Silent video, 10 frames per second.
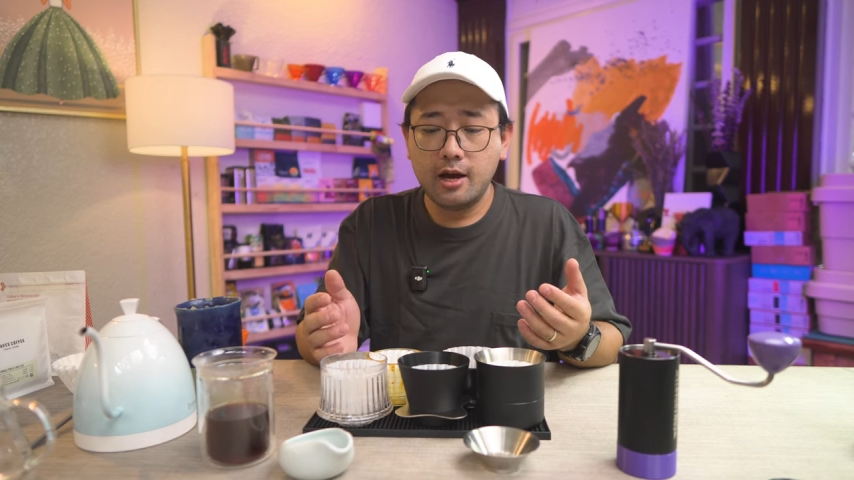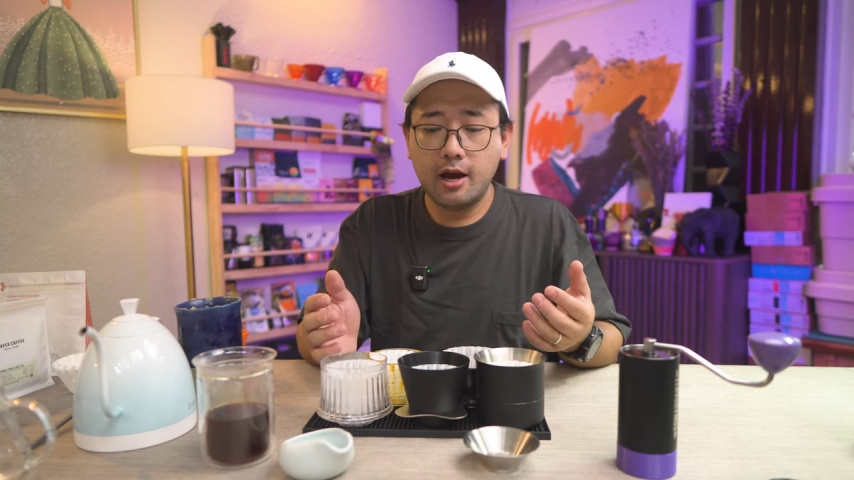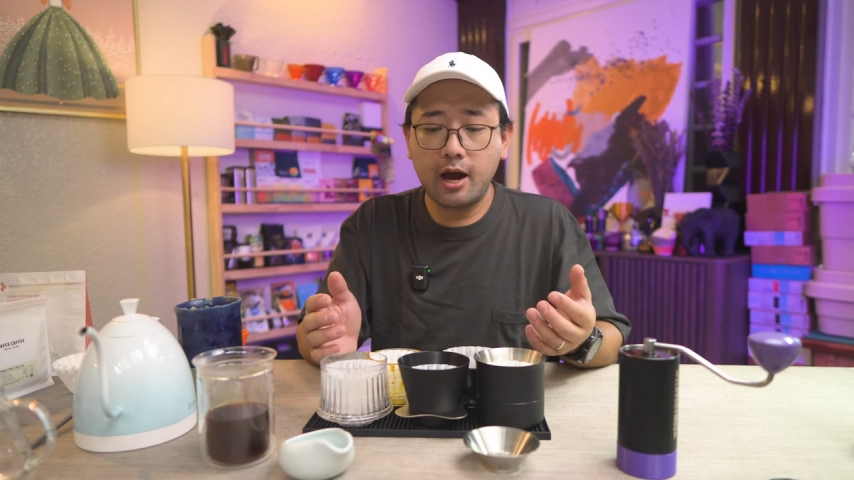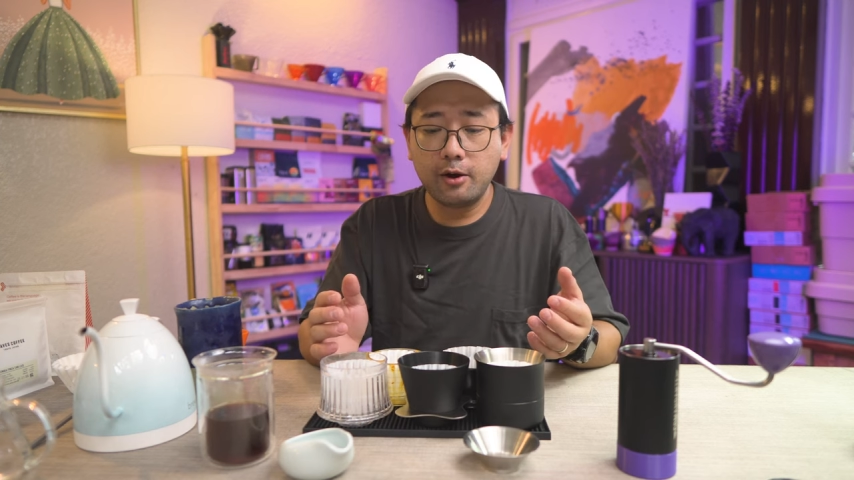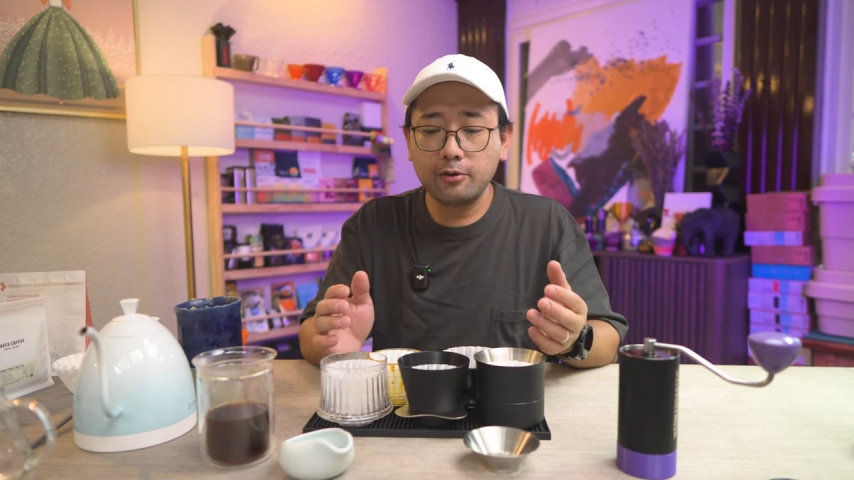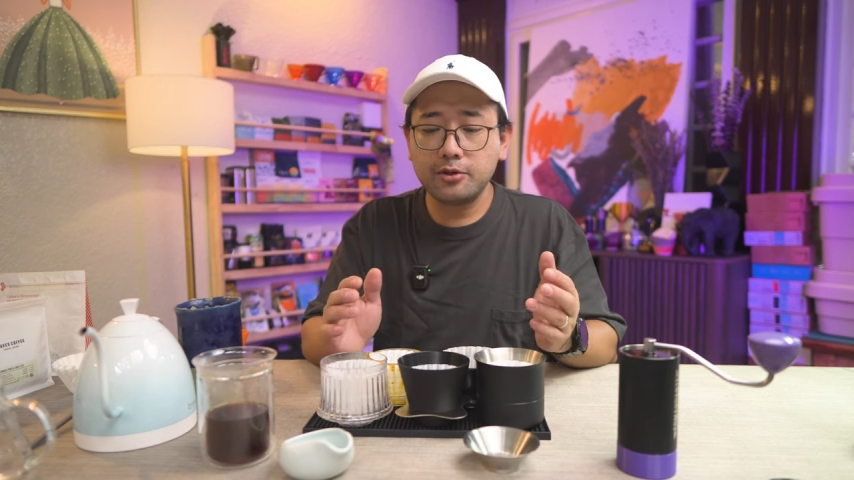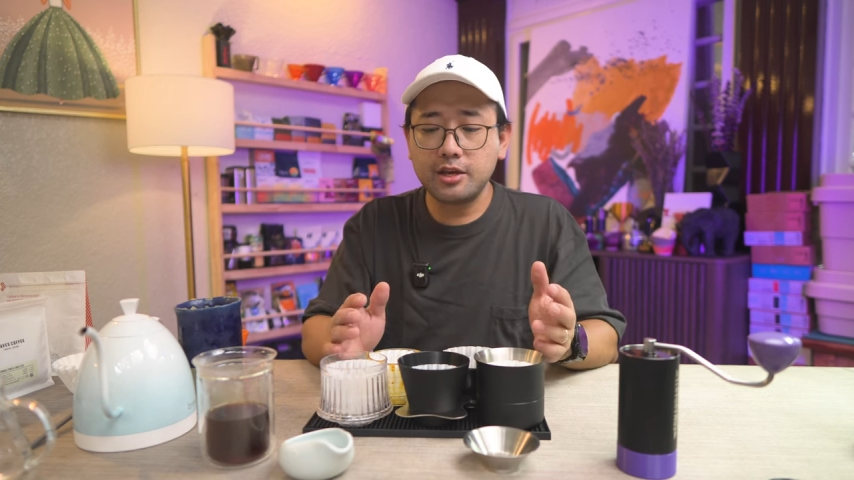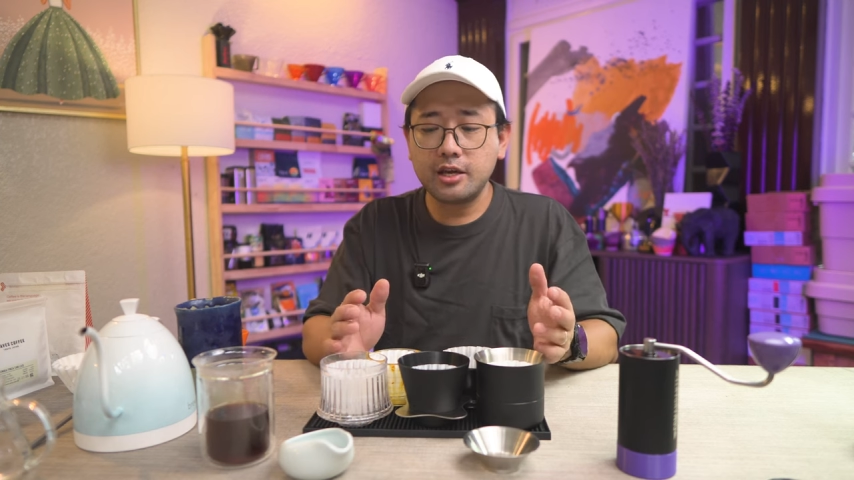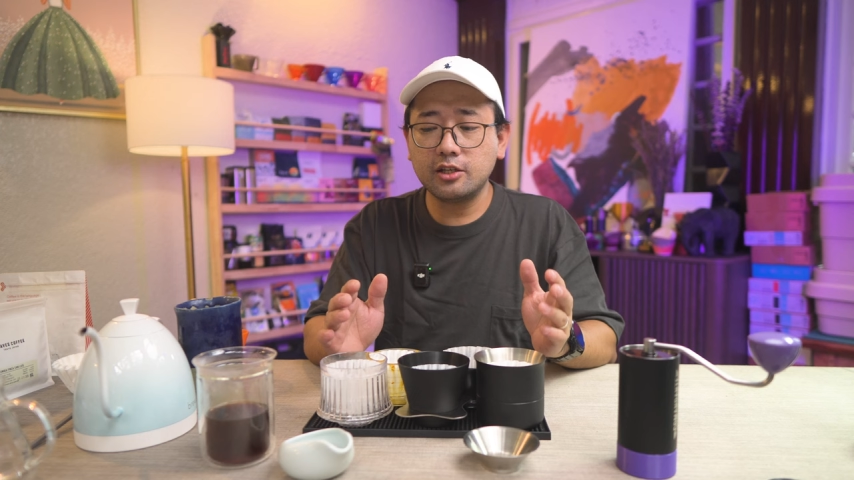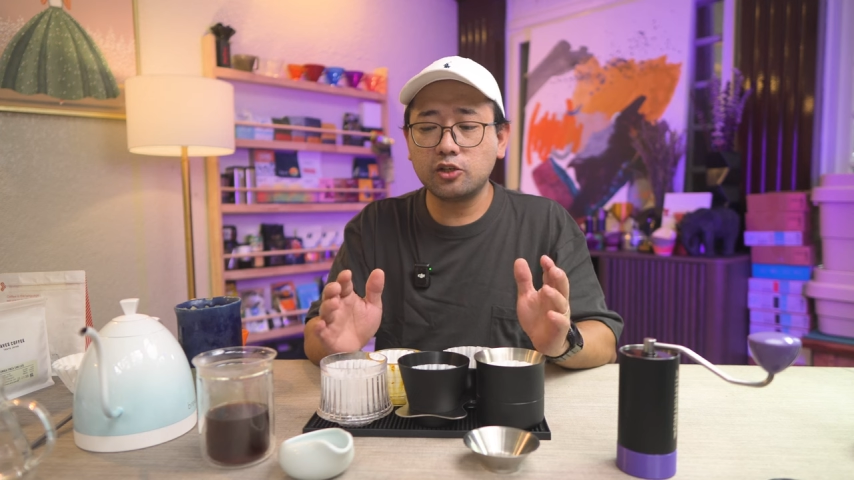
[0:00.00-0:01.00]
how
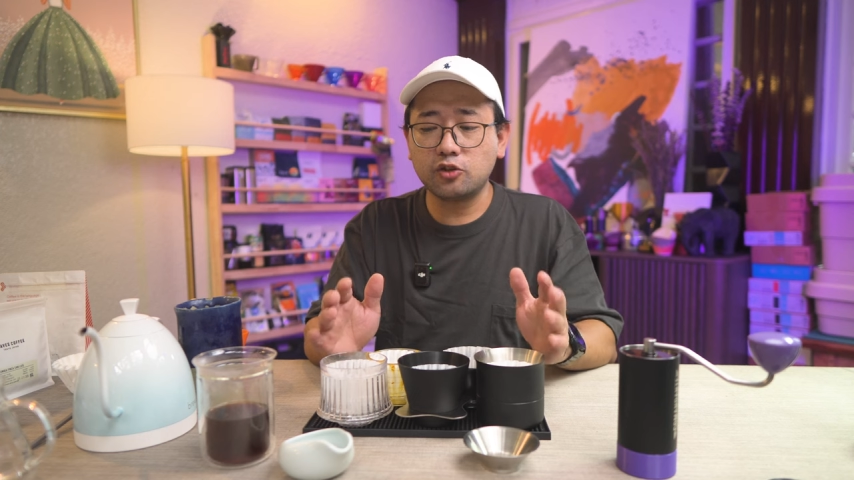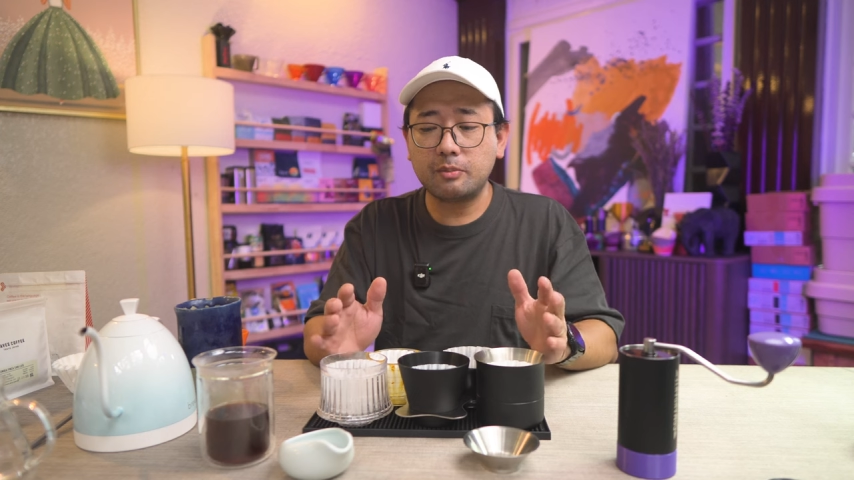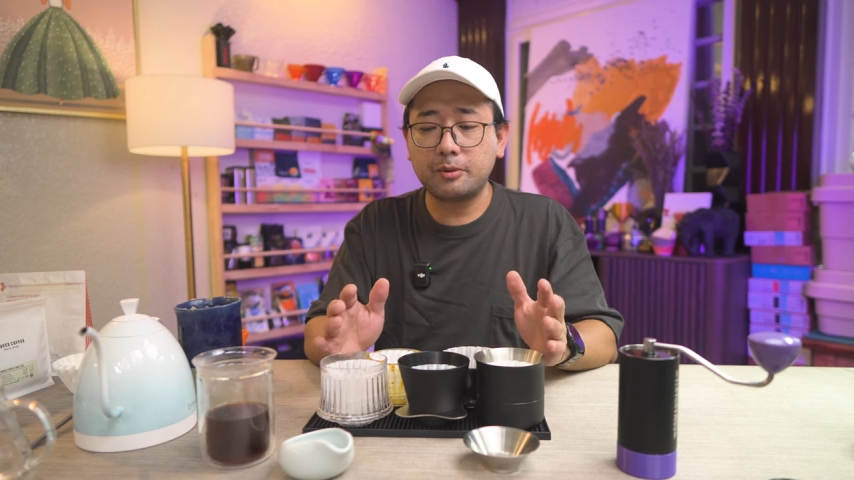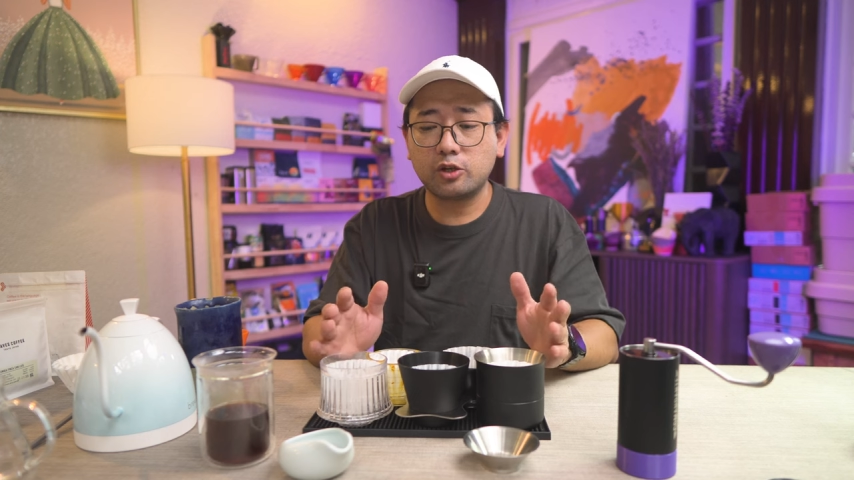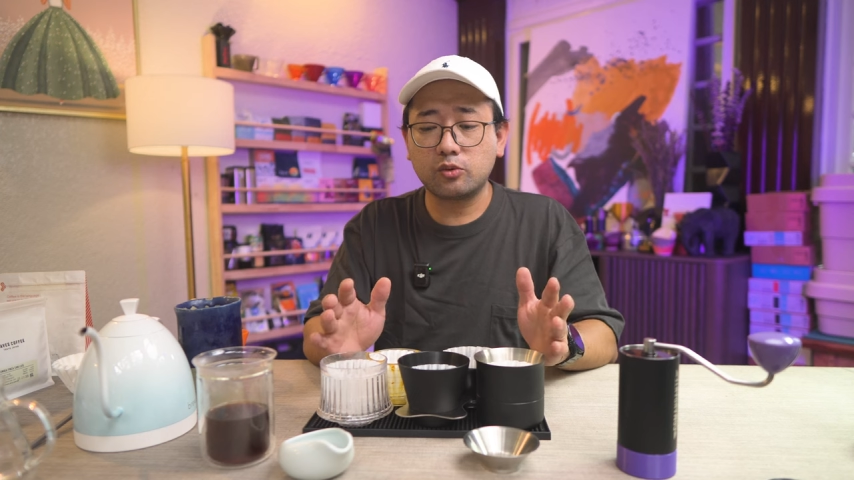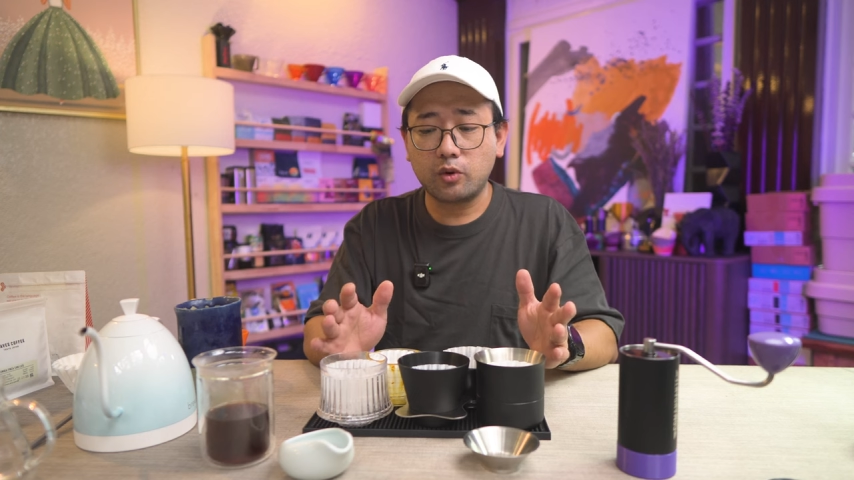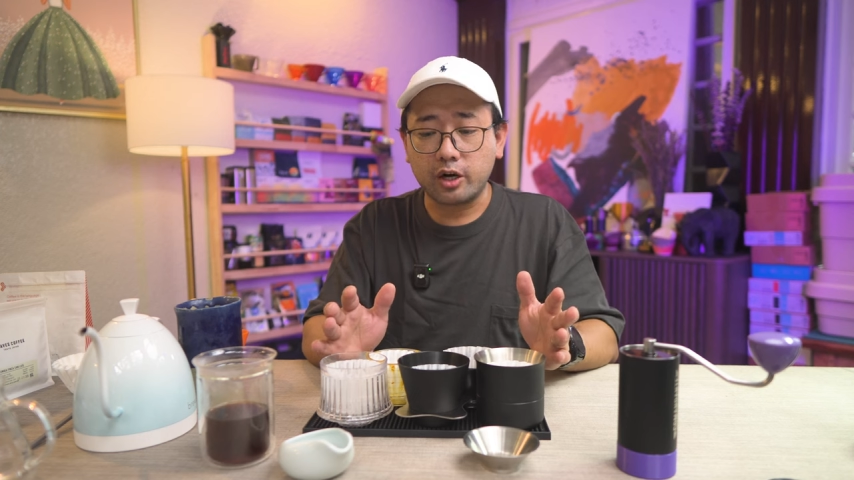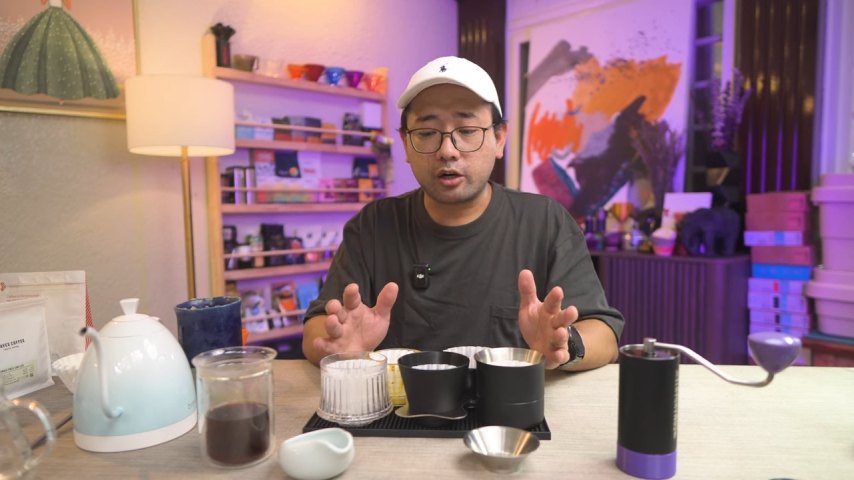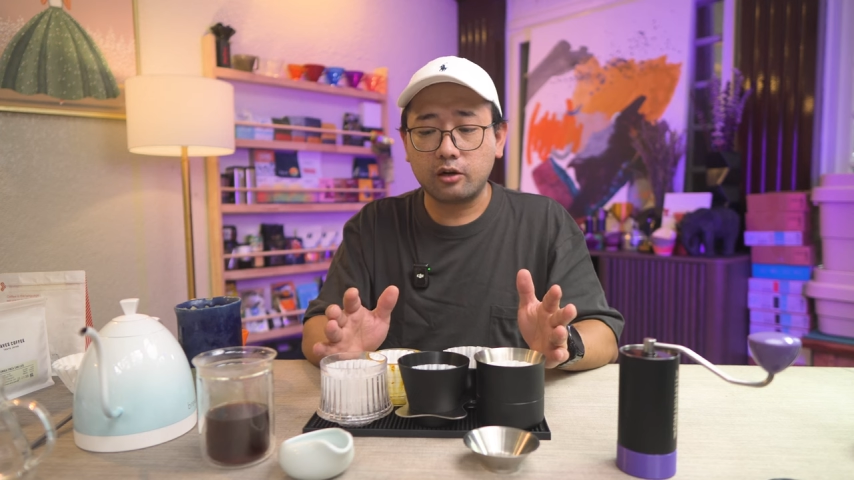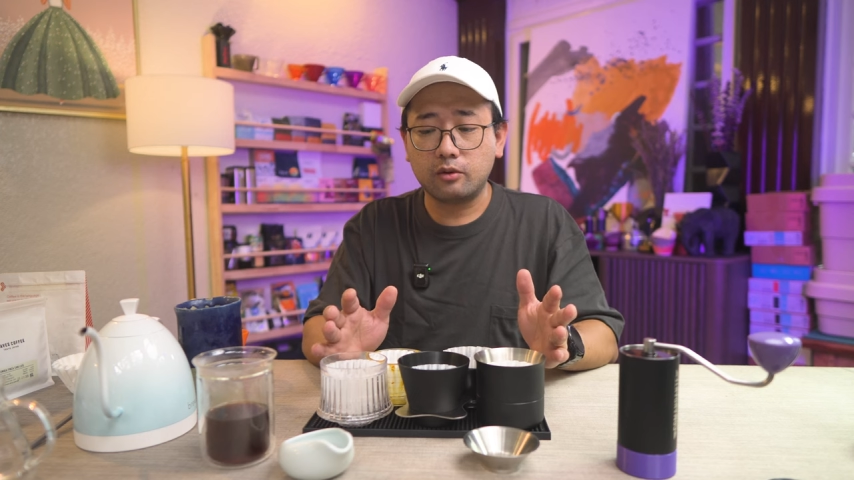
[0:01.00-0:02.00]
these drippers
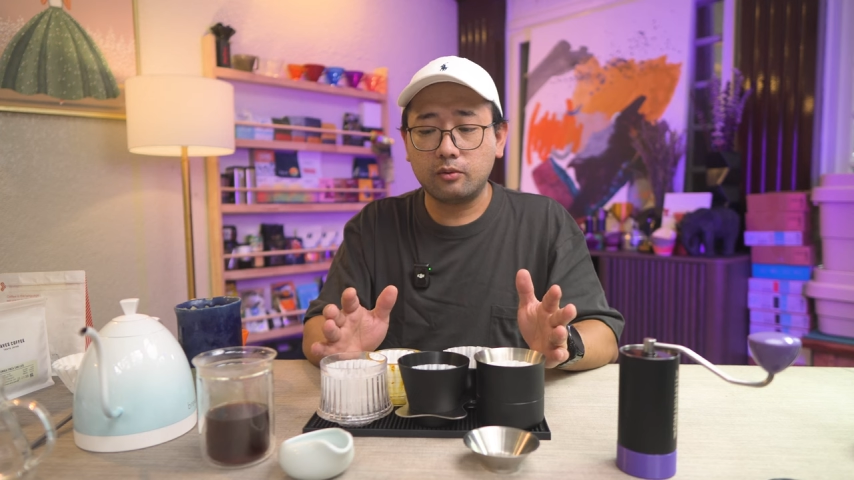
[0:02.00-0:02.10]
work.